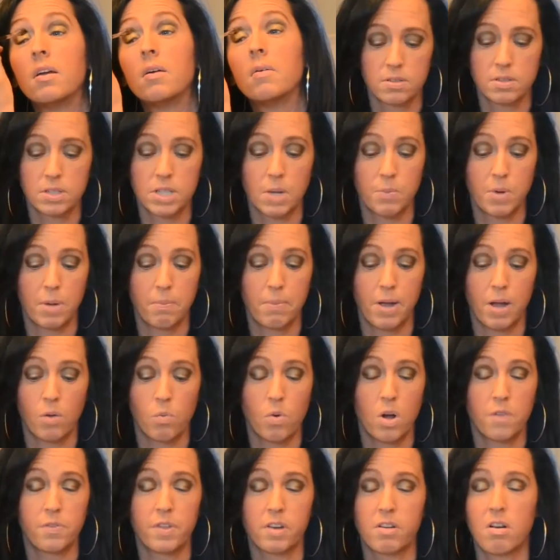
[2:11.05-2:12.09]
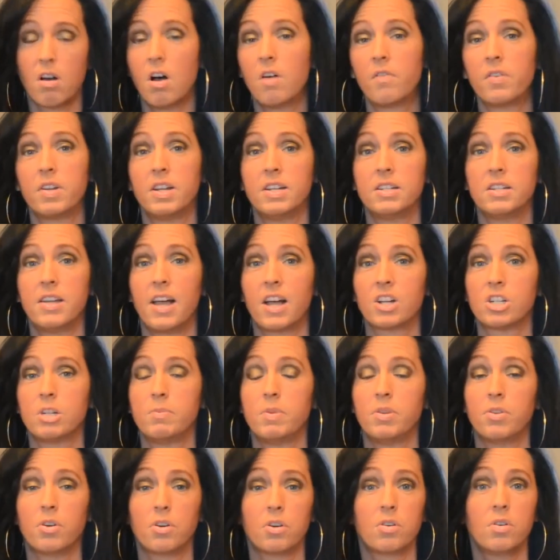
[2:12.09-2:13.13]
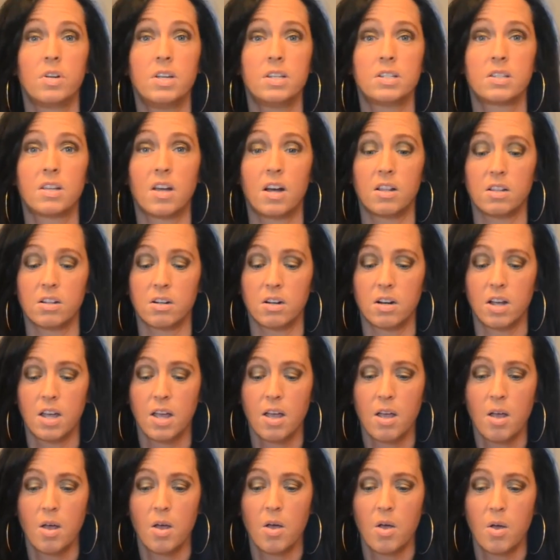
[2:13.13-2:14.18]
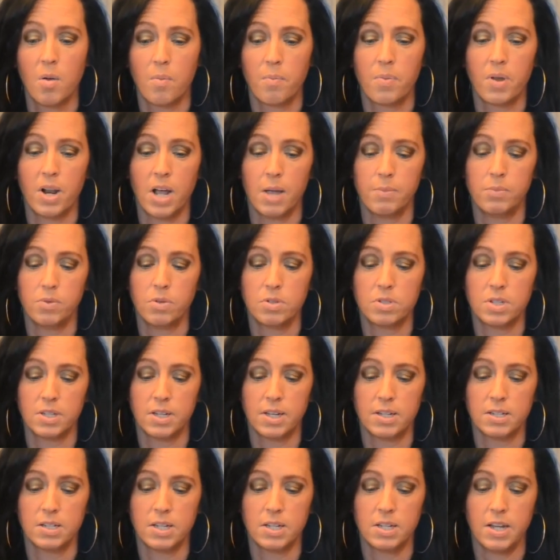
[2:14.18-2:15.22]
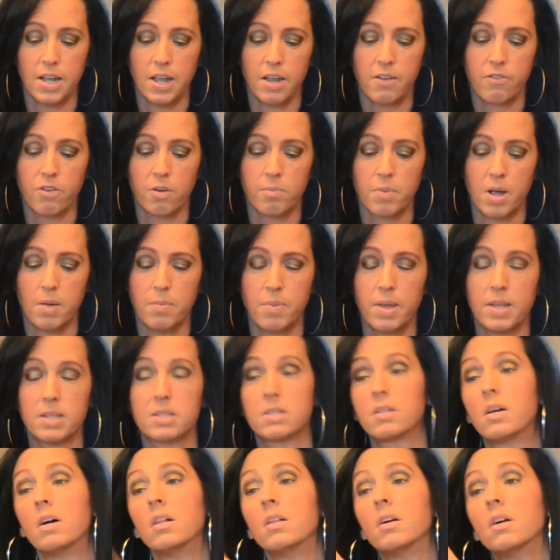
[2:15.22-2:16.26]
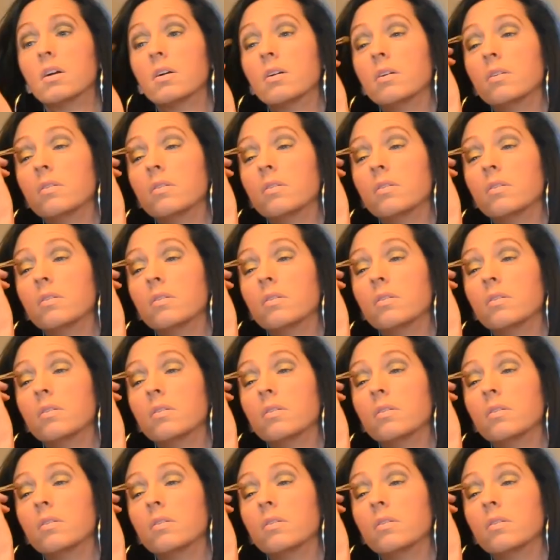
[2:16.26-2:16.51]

Someone might want the Confident to actually be their crease color, but I'm using it today for my base color.